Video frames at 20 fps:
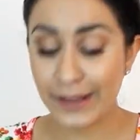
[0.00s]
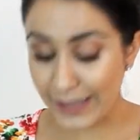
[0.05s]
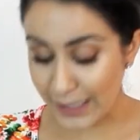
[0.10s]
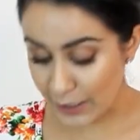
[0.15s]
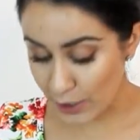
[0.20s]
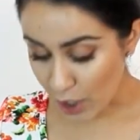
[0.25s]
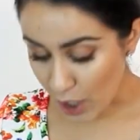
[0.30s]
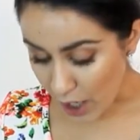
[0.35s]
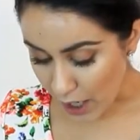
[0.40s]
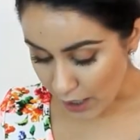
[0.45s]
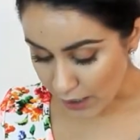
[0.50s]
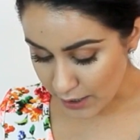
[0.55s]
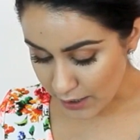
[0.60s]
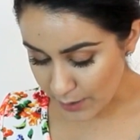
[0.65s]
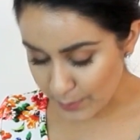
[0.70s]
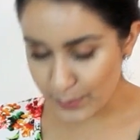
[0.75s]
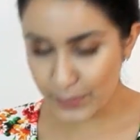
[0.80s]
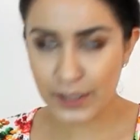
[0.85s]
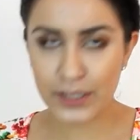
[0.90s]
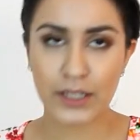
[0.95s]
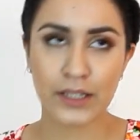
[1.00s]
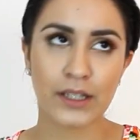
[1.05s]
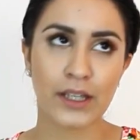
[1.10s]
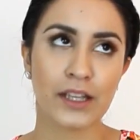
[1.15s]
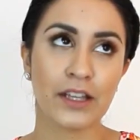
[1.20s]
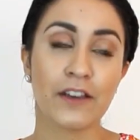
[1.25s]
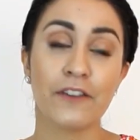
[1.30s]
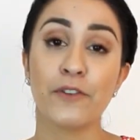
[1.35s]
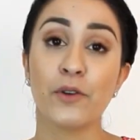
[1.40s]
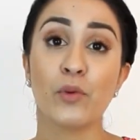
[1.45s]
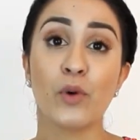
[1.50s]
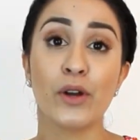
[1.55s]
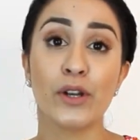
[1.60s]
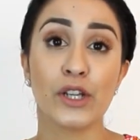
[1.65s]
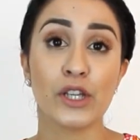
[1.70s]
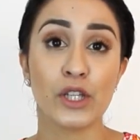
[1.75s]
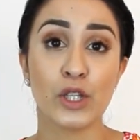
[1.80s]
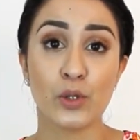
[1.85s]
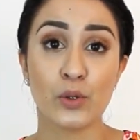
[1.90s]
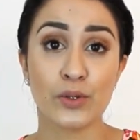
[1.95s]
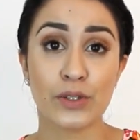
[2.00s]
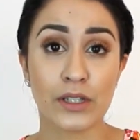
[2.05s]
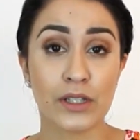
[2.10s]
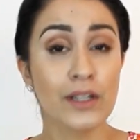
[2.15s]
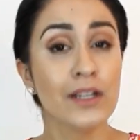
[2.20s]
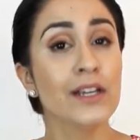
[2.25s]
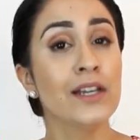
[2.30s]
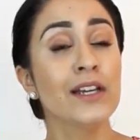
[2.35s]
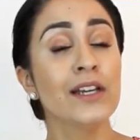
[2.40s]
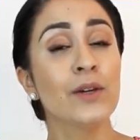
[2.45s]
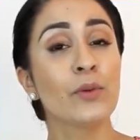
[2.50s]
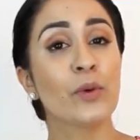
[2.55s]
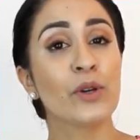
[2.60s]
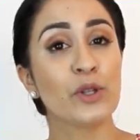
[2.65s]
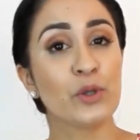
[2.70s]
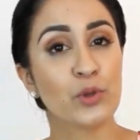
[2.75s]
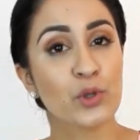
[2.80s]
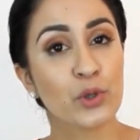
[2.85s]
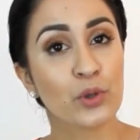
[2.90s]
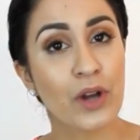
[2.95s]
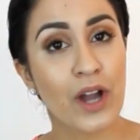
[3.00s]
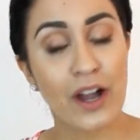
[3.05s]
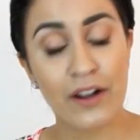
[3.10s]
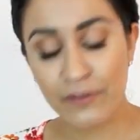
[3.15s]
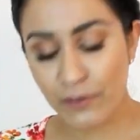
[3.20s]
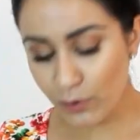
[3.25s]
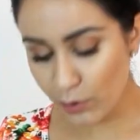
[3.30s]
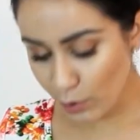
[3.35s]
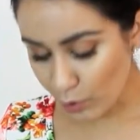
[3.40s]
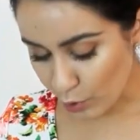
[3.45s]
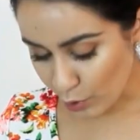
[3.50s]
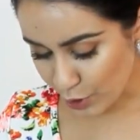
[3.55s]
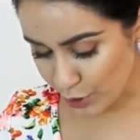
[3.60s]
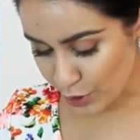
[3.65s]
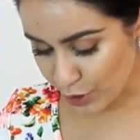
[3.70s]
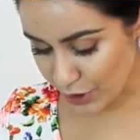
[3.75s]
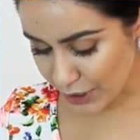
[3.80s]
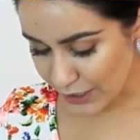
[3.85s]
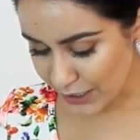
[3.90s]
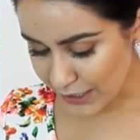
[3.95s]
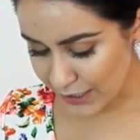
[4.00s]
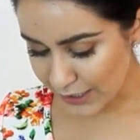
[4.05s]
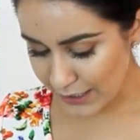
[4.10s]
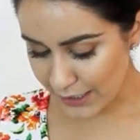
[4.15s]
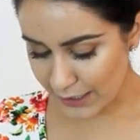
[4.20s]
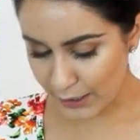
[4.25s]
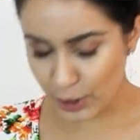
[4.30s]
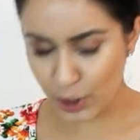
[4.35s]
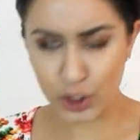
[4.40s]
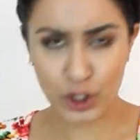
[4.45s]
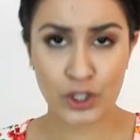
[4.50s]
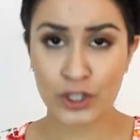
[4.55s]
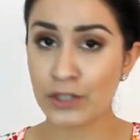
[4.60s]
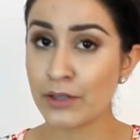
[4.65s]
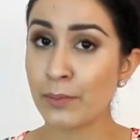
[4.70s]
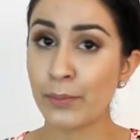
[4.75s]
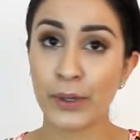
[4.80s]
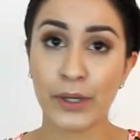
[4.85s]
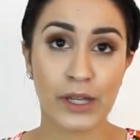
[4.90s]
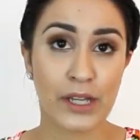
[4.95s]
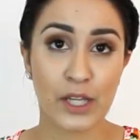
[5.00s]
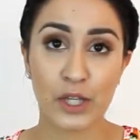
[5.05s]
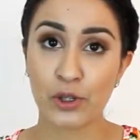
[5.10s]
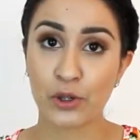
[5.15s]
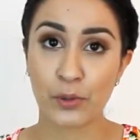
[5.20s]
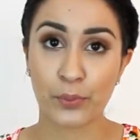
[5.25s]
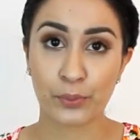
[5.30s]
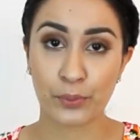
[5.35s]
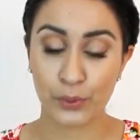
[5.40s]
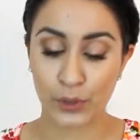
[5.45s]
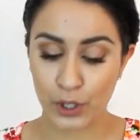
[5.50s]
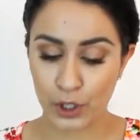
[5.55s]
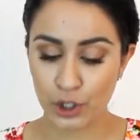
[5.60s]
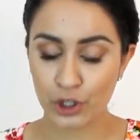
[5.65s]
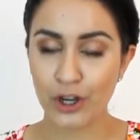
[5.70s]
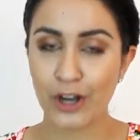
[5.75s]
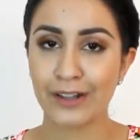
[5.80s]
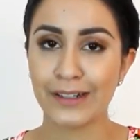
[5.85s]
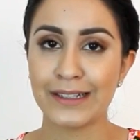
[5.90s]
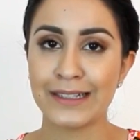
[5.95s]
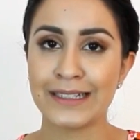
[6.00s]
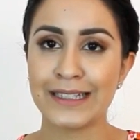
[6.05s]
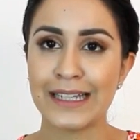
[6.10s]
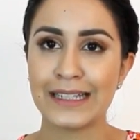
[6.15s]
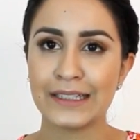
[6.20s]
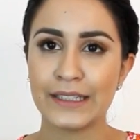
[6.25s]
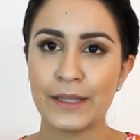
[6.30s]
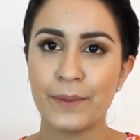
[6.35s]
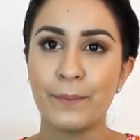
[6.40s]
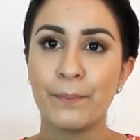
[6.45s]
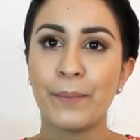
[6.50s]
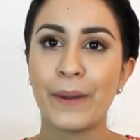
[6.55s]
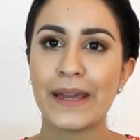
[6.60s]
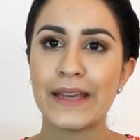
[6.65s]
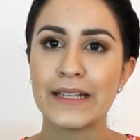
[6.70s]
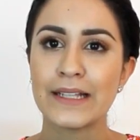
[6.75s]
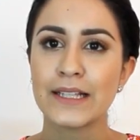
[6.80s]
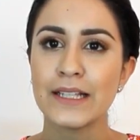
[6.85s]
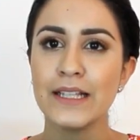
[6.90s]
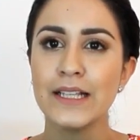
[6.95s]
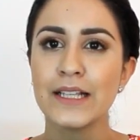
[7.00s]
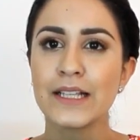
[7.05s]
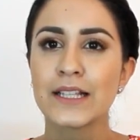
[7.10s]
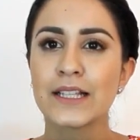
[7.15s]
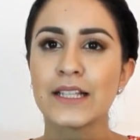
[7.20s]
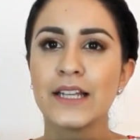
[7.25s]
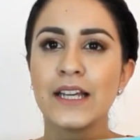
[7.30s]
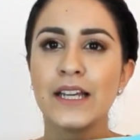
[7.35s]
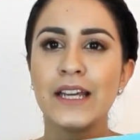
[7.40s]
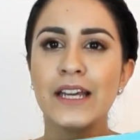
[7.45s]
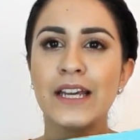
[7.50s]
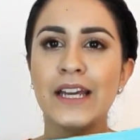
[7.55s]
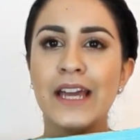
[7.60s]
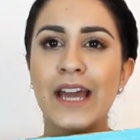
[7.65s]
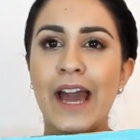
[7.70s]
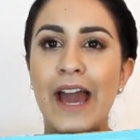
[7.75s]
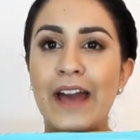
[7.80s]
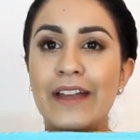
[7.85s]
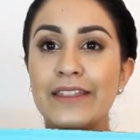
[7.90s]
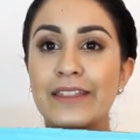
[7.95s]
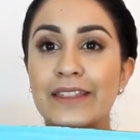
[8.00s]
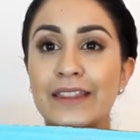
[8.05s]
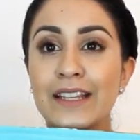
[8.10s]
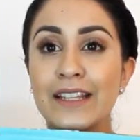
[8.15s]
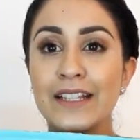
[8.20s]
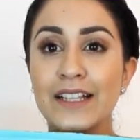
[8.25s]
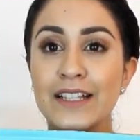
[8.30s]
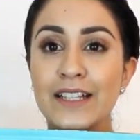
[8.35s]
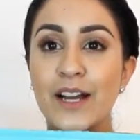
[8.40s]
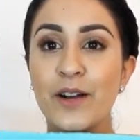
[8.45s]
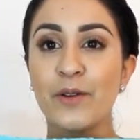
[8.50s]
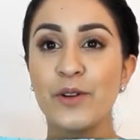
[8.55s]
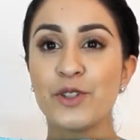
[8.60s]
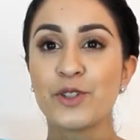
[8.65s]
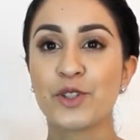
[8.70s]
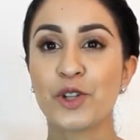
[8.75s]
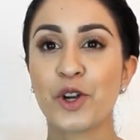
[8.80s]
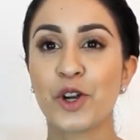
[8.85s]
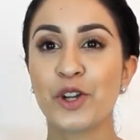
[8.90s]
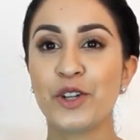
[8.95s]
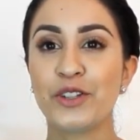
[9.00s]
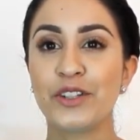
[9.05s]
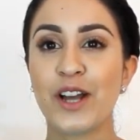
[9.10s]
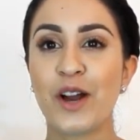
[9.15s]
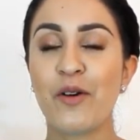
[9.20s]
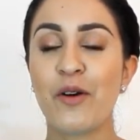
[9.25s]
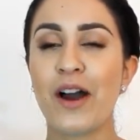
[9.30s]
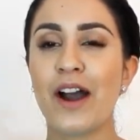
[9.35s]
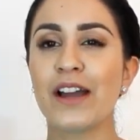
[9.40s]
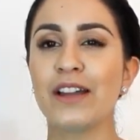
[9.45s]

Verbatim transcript: That's awesome to like if you want to use it when you travel or just like just to put in your brush on a daily basis and this is how it turned out.